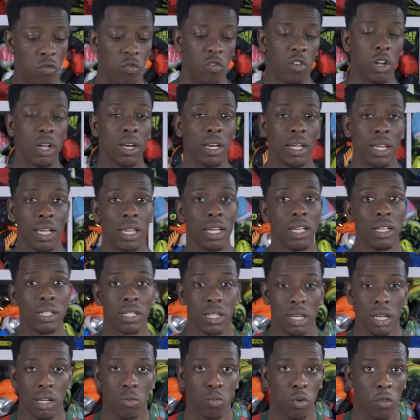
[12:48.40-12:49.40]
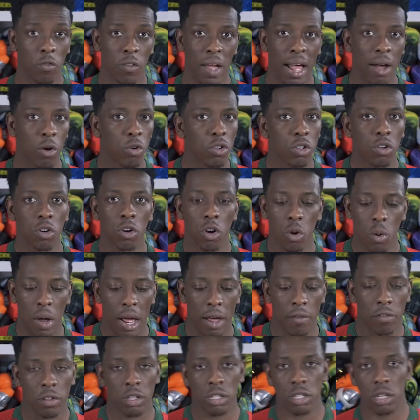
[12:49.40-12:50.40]
really easy without, you know,
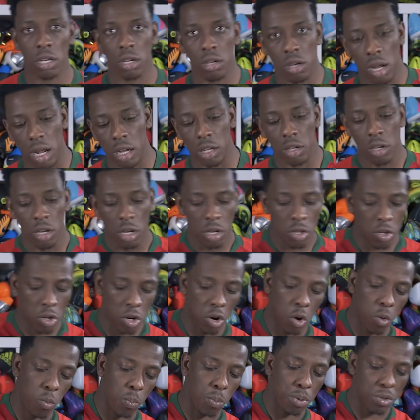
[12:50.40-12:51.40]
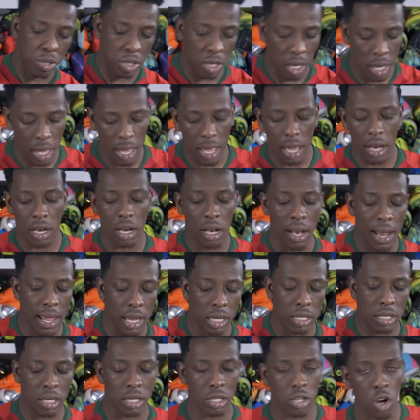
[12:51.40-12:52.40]
having to, like, you know, tear the
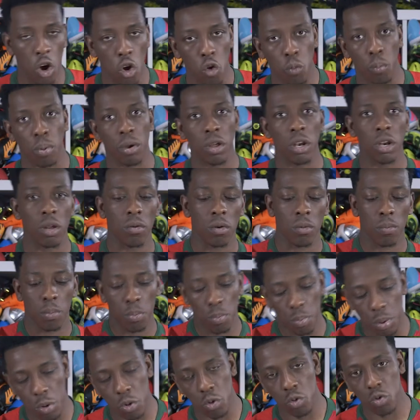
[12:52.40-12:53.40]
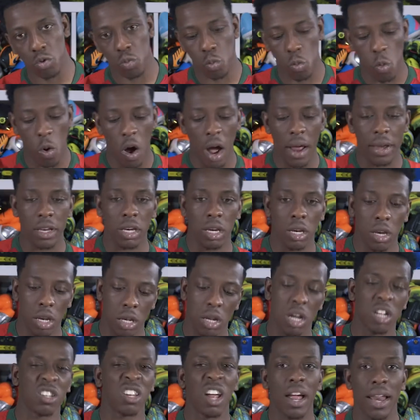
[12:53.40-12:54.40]
laces open and widen
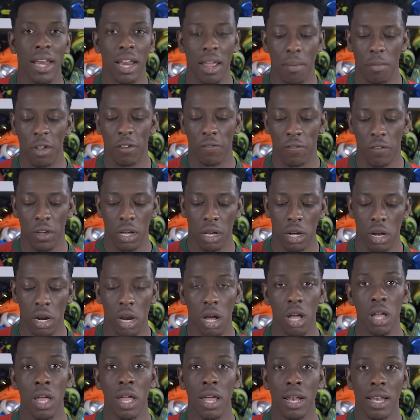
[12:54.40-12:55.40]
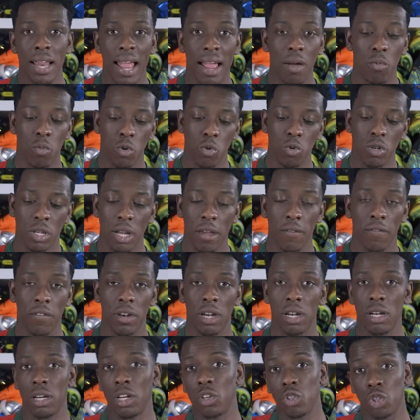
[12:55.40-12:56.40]
on the dynamic fit color. That will
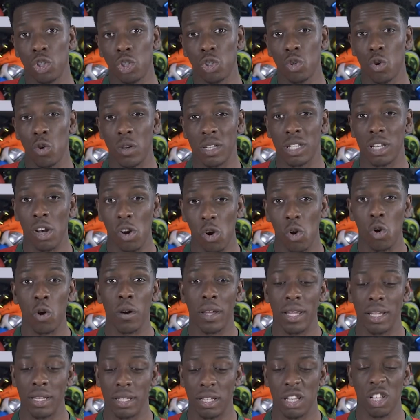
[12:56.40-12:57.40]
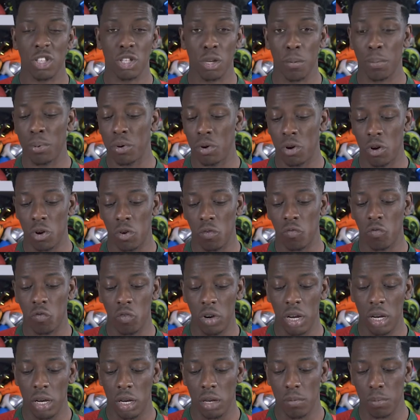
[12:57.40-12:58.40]
definitely ensure it's a lot easier to put on.
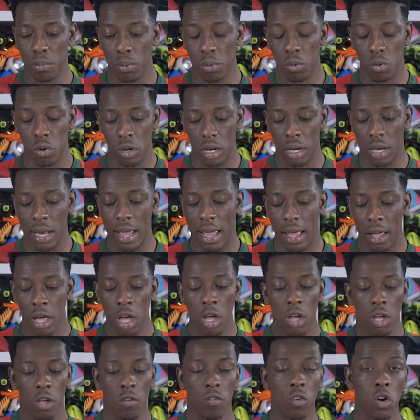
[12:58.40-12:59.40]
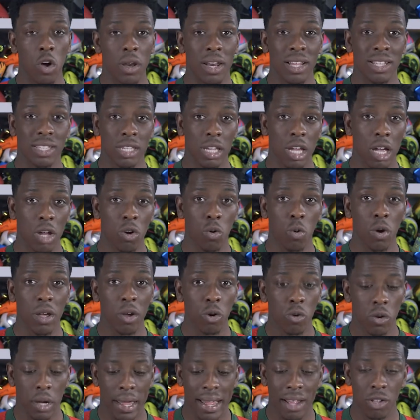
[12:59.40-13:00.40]
Really important that. You've got an internal
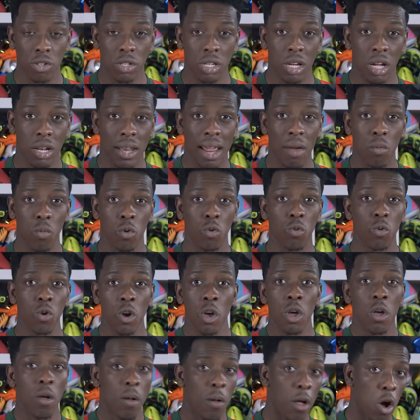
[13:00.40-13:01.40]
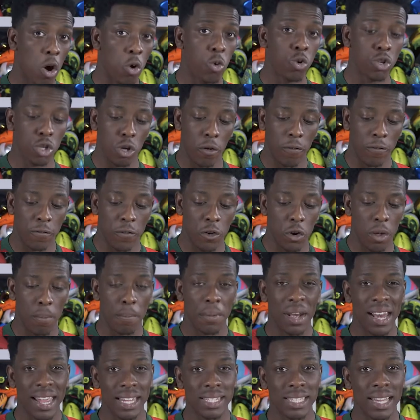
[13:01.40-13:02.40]
heel counter that will hold your foot
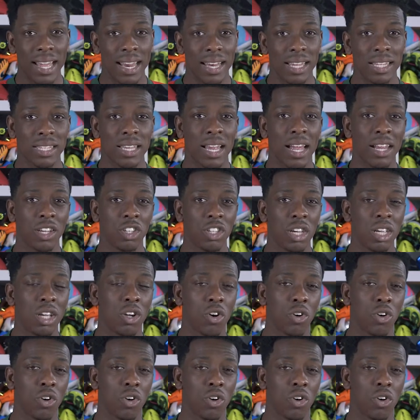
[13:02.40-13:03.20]
in place, and it's actually